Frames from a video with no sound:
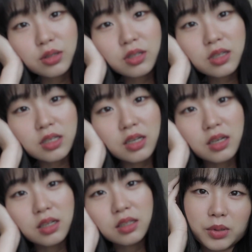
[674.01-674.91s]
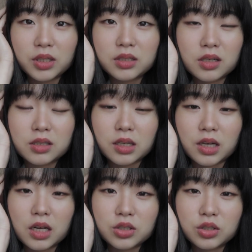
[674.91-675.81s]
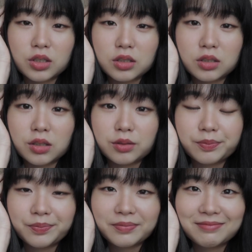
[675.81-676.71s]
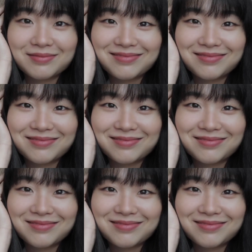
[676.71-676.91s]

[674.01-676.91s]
who doesn't? But he sucks at catching it, so. What?